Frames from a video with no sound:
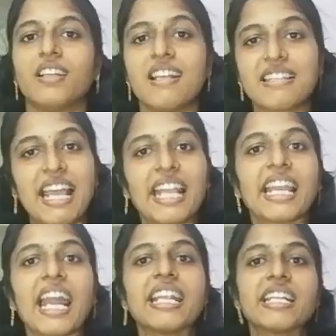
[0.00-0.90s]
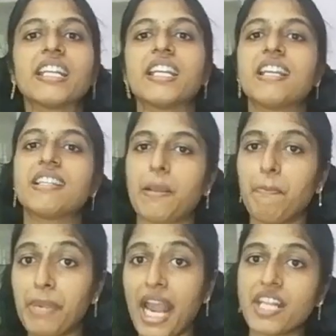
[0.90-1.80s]
Psychiatry is a
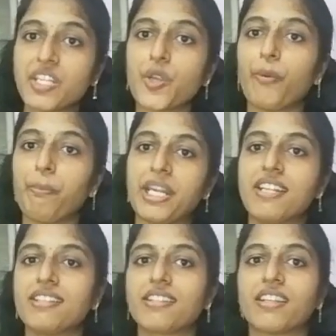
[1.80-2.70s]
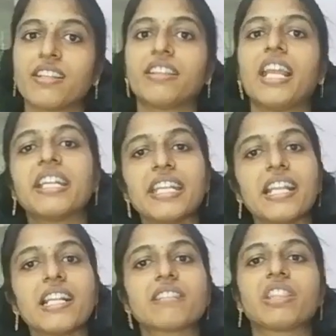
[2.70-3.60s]
branch of medicine that
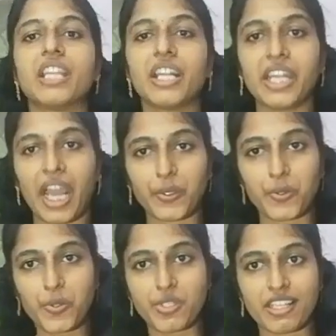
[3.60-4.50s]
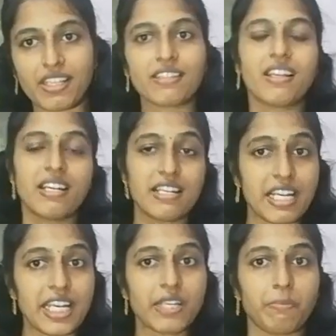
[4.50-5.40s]
deals with the diagnosis,
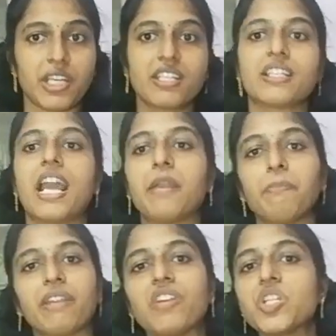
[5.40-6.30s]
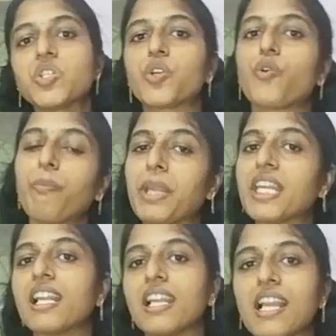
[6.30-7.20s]
treatment, and prevention of
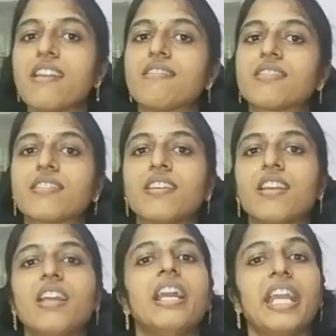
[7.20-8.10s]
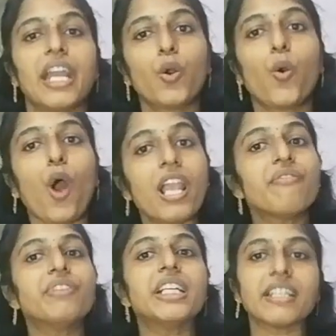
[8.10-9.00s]
mental illness. A
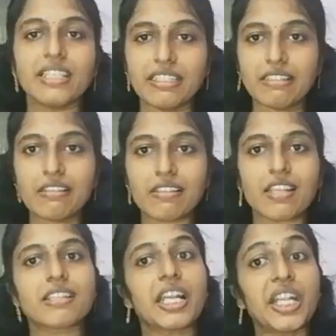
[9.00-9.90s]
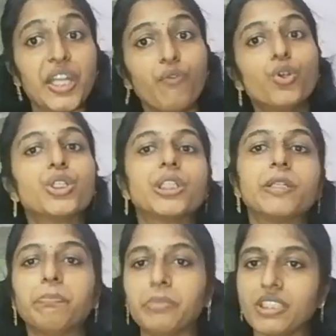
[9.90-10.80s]
qualified nurse is a
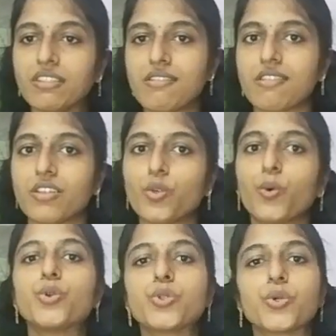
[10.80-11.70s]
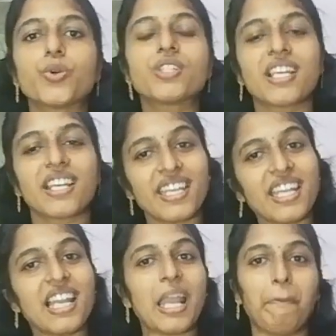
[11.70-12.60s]
devoted person who shows
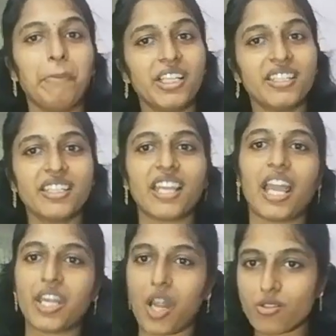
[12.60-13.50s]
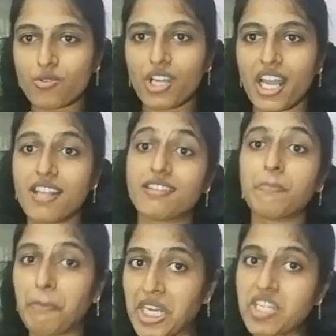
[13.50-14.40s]
real empathy and also has
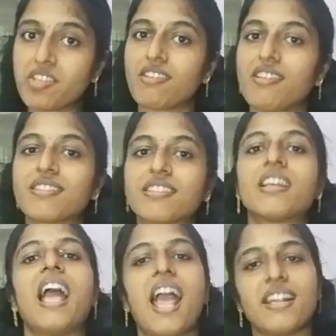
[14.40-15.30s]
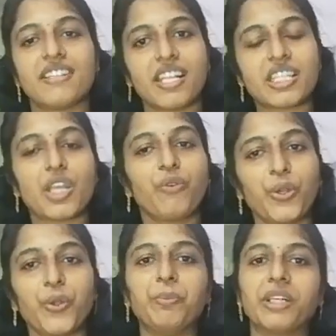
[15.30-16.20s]
patience and sense of
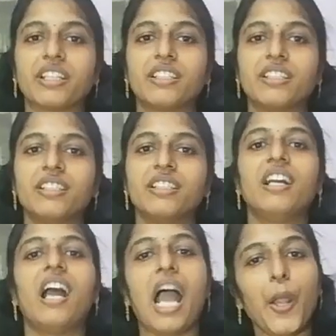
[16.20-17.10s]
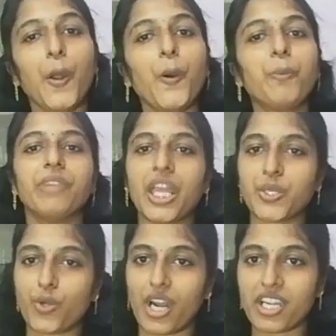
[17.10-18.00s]
humor. I hope that
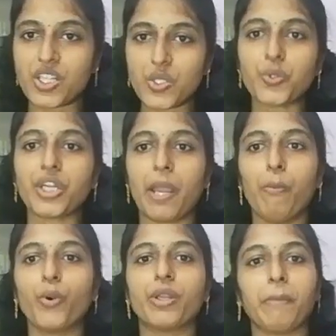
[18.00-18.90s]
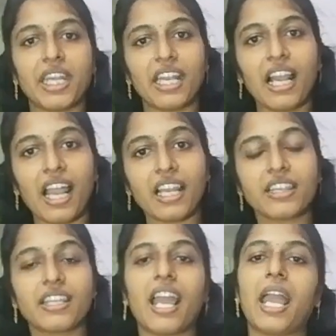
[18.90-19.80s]
you understood about mental
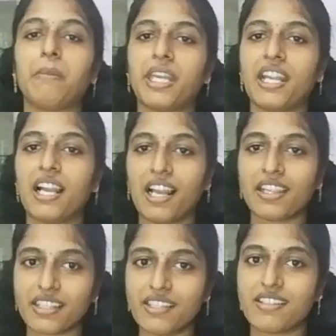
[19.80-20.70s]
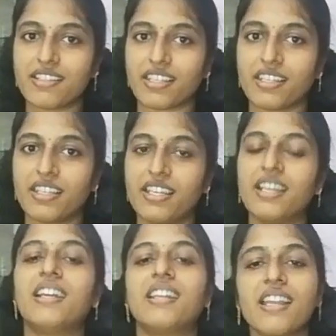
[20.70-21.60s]
health and mental health nursing.
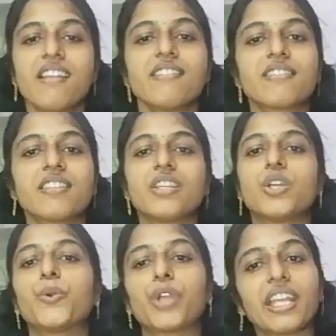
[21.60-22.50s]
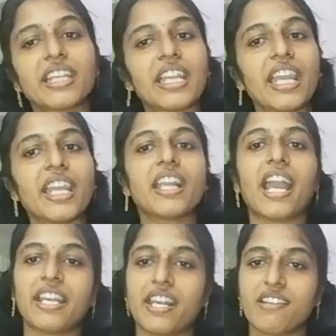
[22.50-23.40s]
Next, you can gain
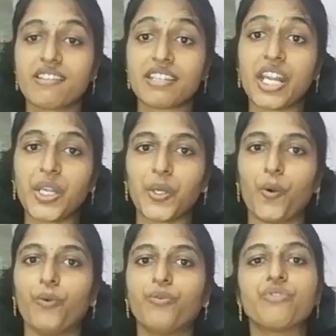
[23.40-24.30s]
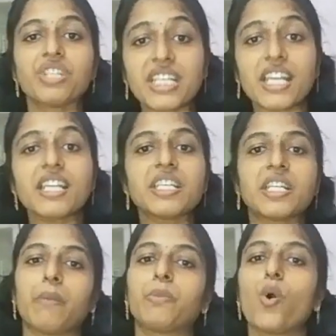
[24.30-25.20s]
an understanding of 10
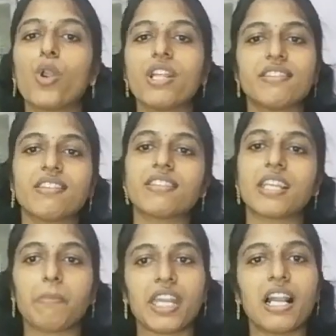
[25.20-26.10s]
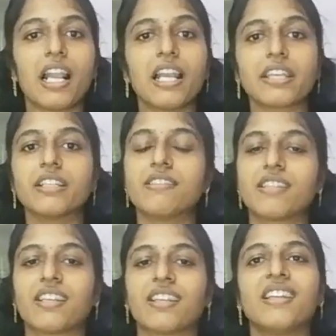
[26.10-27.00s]
terminologies in mental health
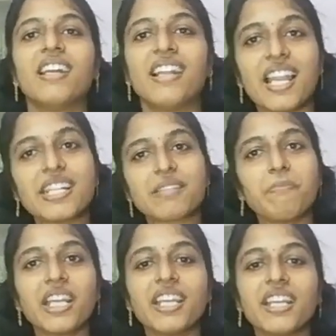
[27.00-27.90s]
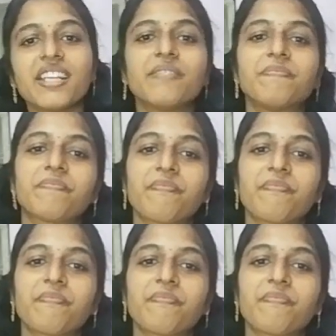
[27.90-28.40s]
nursing. Let's begin.